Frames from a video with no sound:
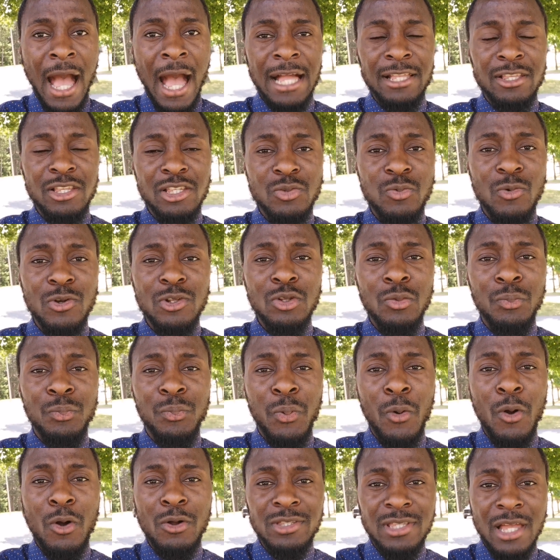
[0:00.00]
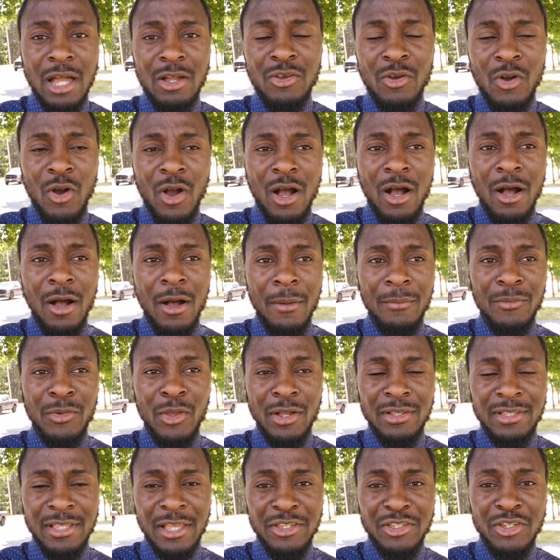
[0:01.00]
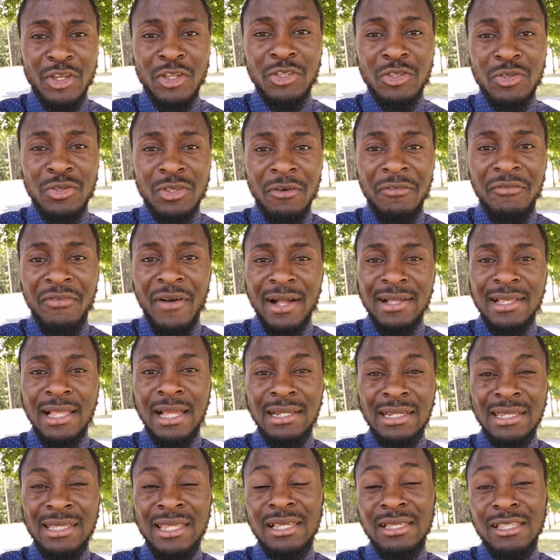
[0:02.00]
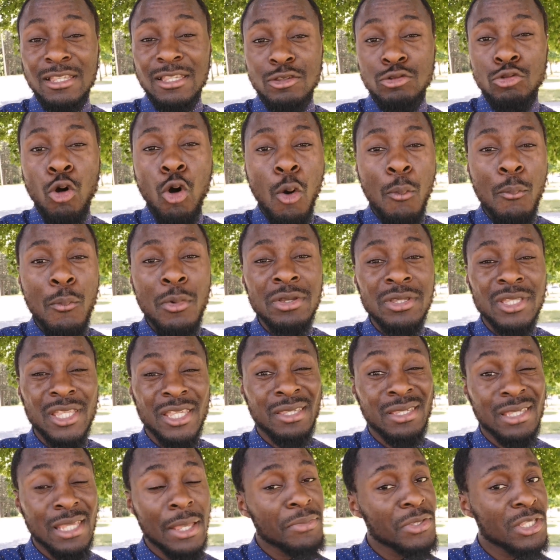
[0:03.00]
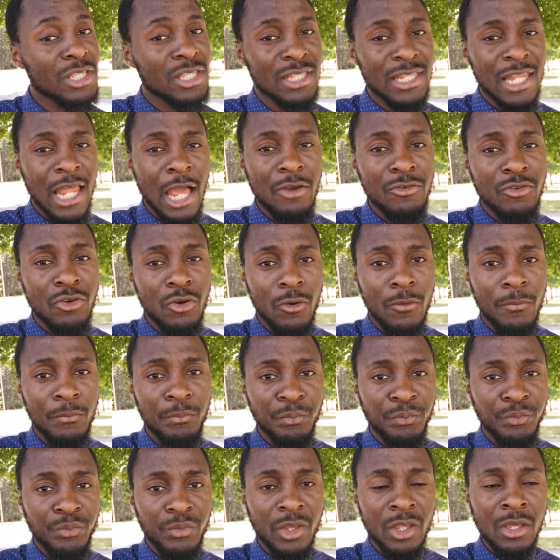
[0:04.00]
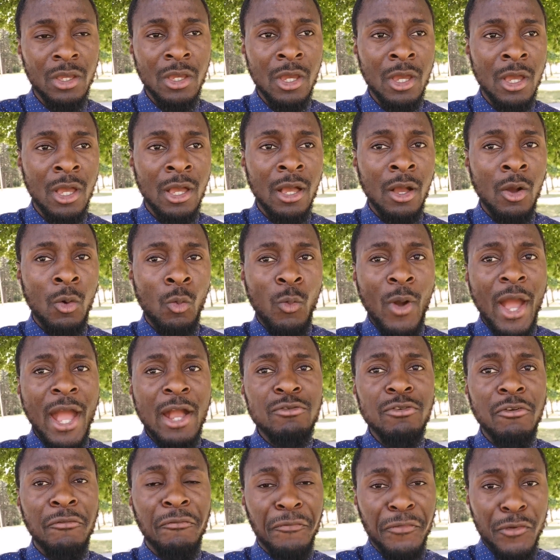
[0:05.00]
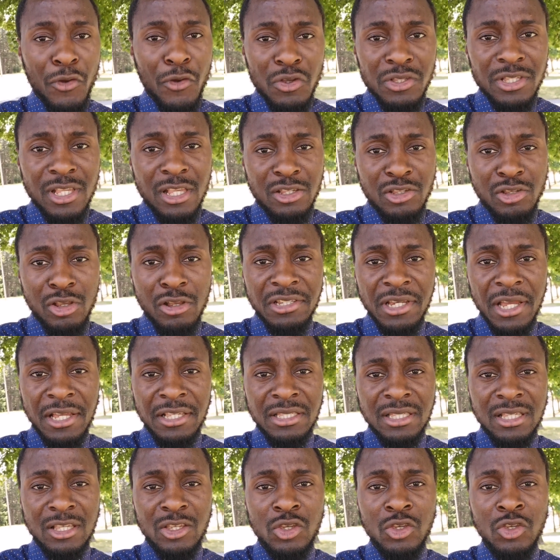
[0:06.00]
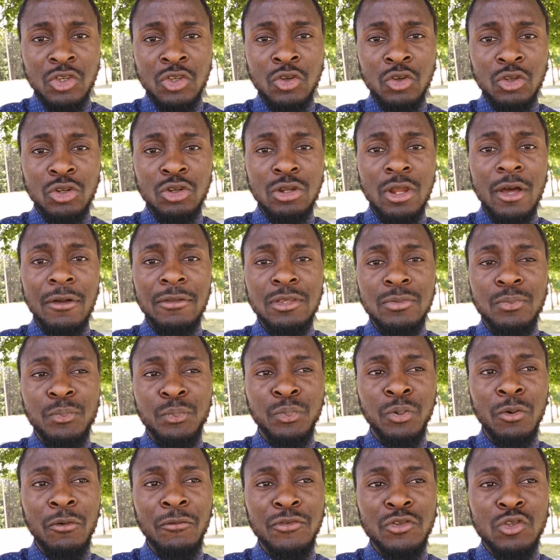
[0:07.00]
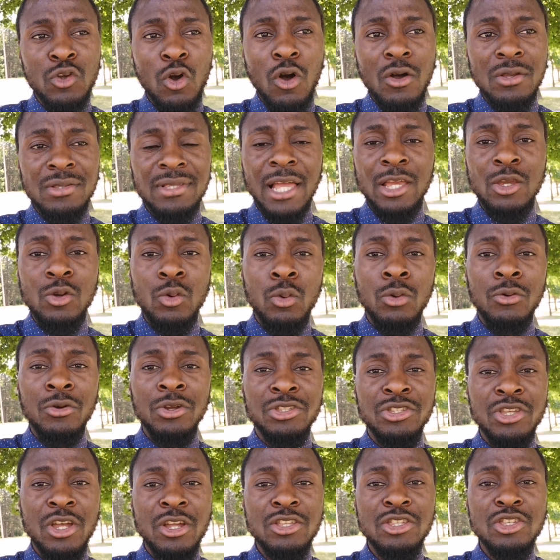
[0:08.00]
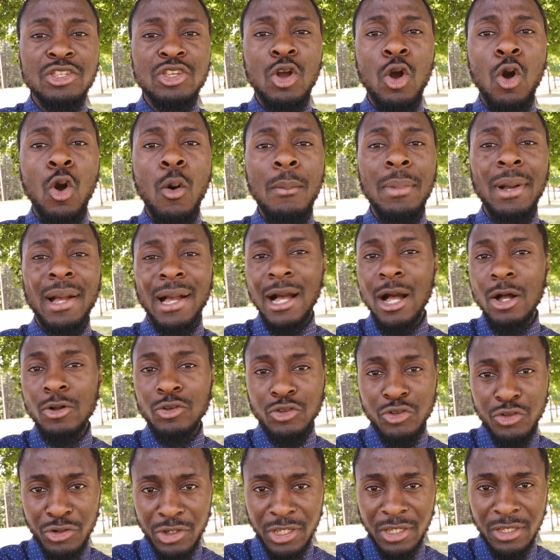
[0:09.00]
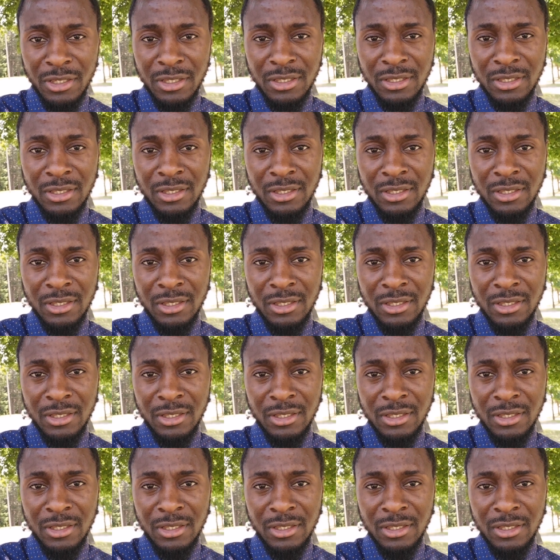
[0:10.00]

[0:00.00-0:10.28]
I just want to point out your um your attention to the fact that this is almost the same scenario where refusals such as you do not prove to us that you will return to your home country